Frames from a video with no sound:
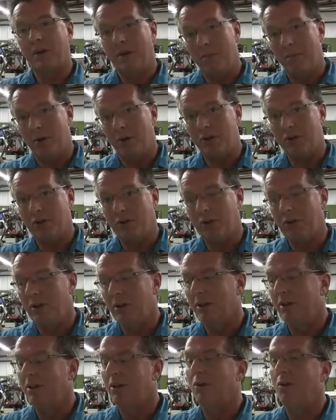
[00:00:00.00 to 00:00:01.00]
commercial
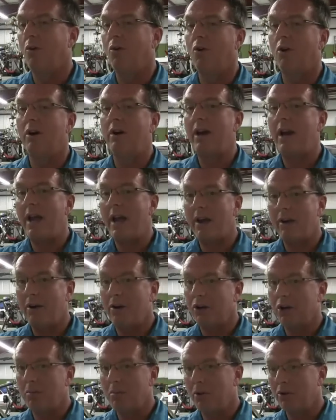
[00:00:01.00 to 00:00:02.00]
or an
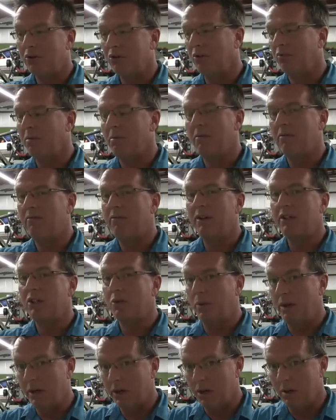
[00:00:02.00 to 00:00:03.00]
add-on commercial from a
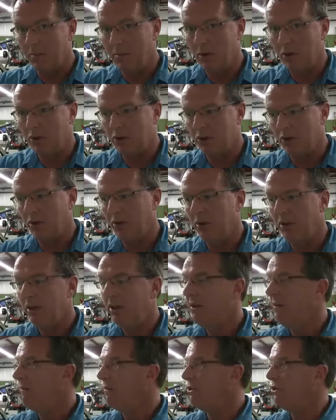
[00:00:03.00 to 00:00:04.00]
fixed wing commercial,
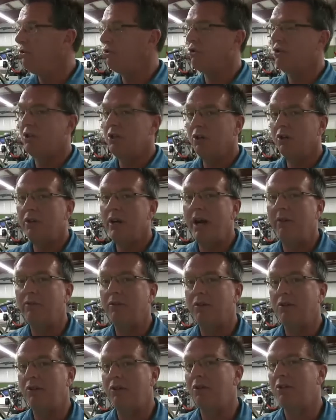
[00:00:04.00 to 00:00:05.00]
you still have
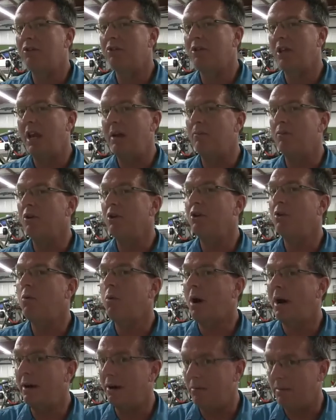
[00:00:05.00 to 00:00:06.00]
to do the same
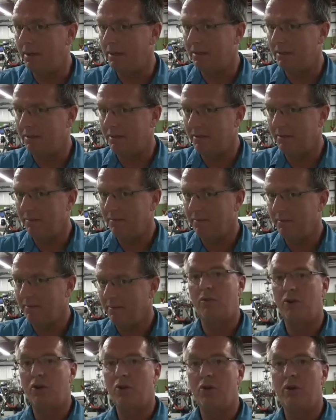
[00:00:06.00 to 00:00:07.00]
requirements.
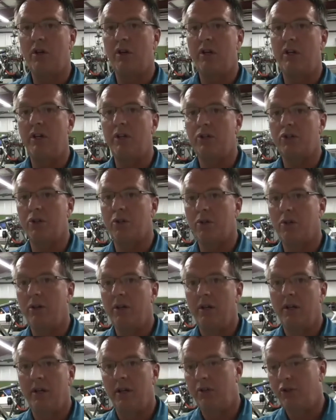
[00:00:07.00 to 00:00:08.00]
If you're doing an initial
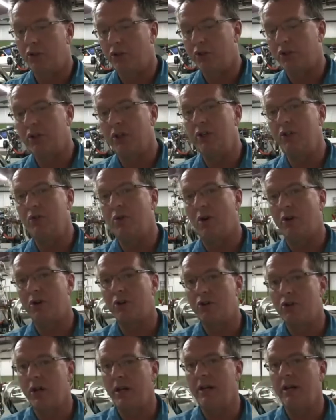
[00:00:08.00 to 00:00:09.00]
and you're just going to do all
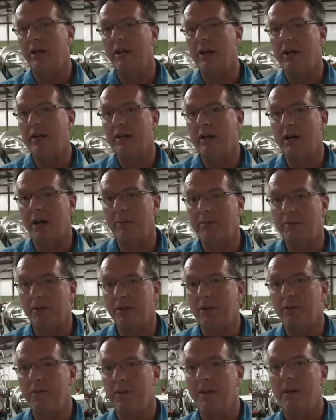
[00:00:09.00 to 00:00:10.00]
your training in a
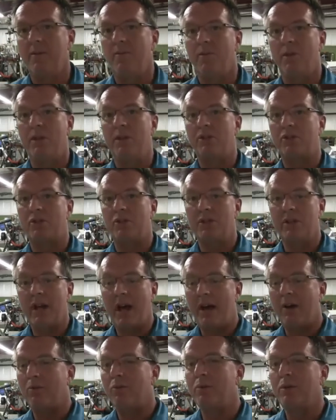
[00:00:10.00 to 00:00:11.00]
helicopter, then it's
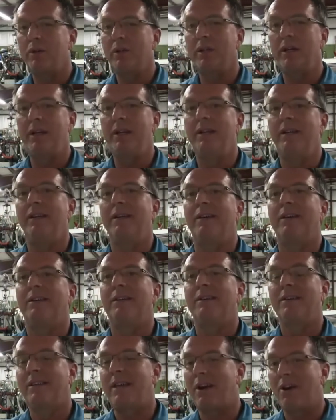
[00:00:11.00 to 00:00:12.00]
not really
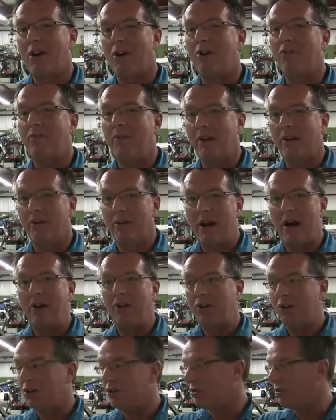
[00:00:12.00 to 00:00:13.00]
that hard to figure
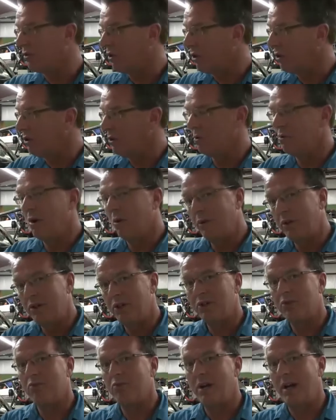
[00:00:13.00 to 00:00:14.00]
out. You just go through what we
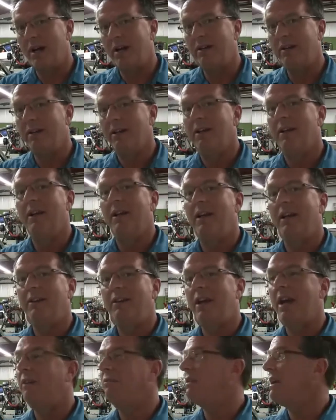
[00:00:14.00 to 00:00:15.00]
just read and
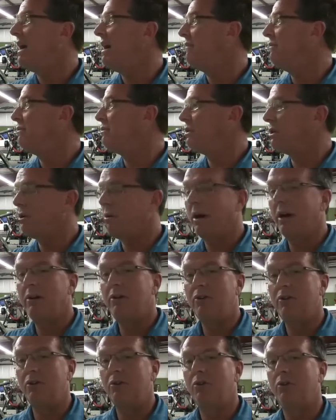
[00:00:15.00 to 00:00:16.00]
you have to have the
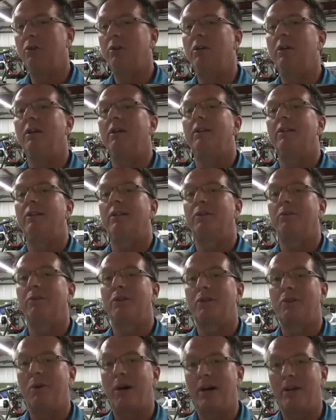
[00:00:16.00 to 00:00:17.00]
required dual, the
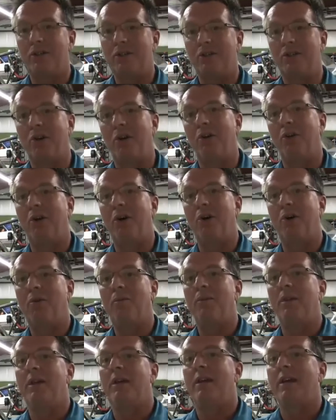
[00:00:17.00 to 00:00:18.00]
required
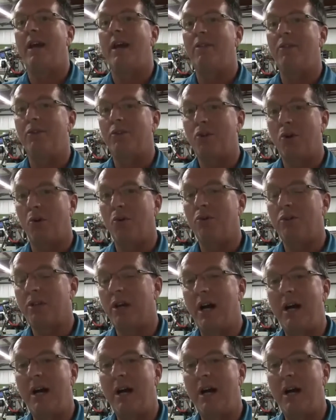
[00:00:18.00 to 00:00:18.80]
solo, and the total